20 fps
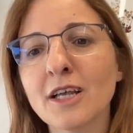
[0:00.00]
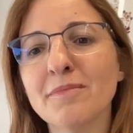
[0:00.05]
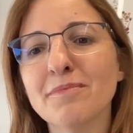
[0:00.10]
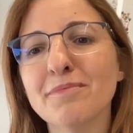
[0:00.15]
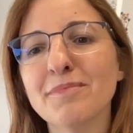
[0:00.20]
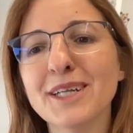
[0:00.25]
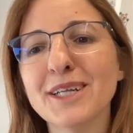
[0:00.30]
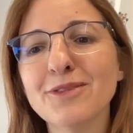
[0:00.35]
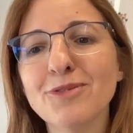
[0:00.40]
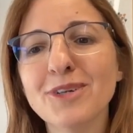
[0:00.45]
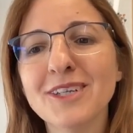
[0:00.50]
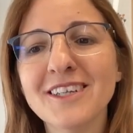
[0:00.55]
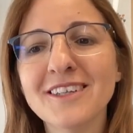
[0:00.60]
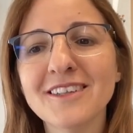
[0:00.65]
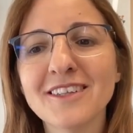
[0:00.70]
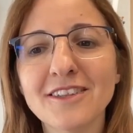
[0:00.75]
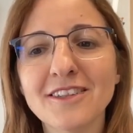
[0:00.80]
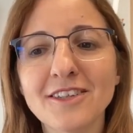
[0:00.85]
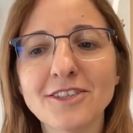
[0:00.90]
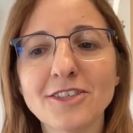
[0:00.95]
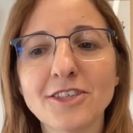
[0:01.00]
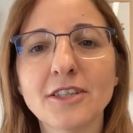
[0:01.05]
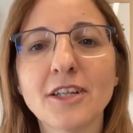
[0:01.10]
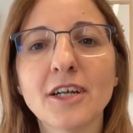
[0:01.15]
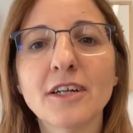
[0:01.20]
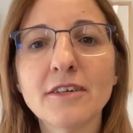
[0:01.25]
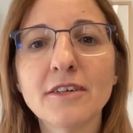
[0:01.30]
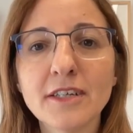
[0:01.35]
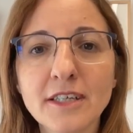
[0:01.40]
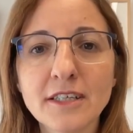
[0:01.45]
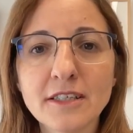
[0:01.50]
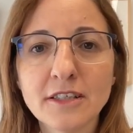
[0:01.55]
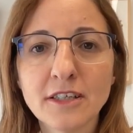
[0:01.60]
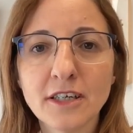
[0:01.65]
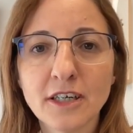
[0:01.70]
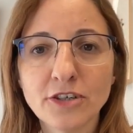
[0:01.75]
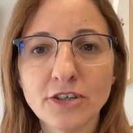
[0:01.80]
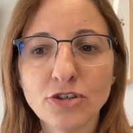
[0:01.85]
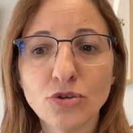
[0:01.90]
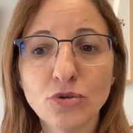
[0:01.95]
but we need additional
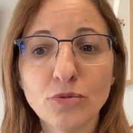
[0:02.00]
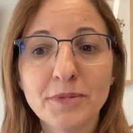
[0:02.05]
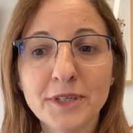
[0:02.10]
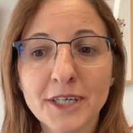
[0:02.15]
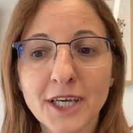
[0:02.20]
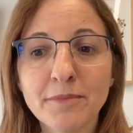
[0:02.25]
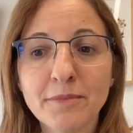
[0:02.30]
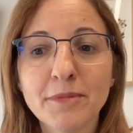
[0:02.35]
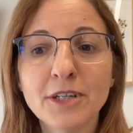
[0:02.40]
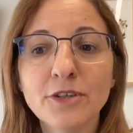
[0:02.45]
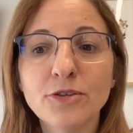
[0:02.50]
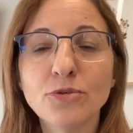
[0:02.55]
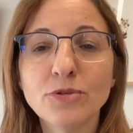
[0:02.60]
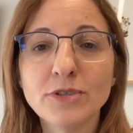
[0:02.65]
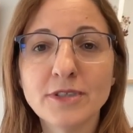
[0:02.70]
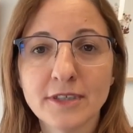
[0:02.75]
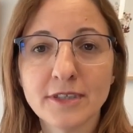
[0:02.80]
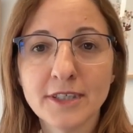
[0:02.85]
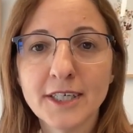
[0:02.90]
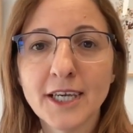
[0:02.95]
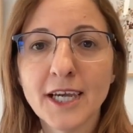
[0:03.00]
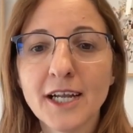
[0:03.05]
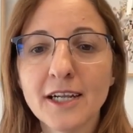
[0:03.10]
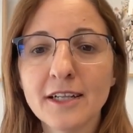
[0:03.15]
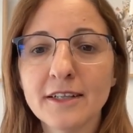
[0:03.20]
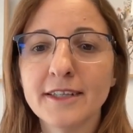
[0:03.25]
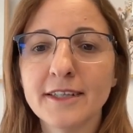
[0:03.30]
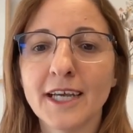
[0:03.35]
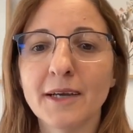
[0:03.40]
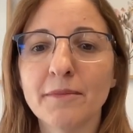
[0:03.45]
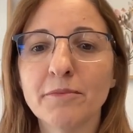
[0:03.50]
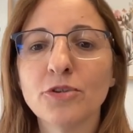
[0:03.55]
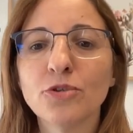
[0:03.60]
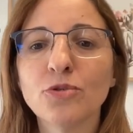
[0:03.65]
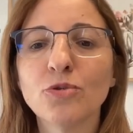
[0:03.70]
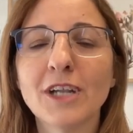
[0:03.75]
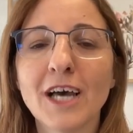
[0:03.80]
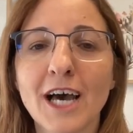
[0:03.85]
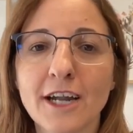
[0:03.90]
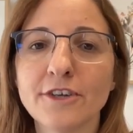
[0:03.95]
research to be able to scale them
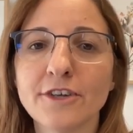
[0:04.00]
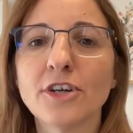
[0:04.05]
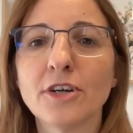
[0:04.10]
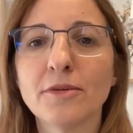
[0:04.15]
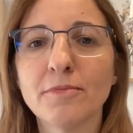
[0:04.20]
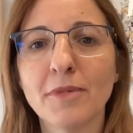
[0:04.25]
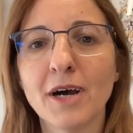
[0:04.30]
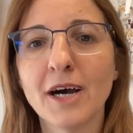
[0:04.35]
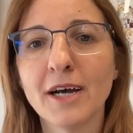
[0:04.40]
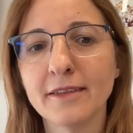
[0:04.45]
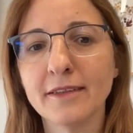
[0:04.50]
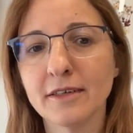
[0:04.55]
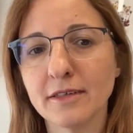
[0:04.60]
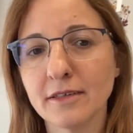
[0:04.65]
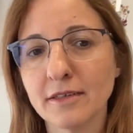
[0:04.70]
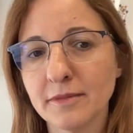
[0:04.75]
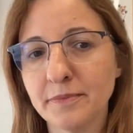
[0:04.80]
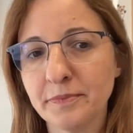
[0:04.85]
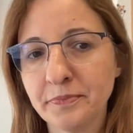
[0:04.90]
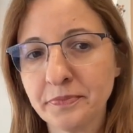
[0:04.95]
to larger models.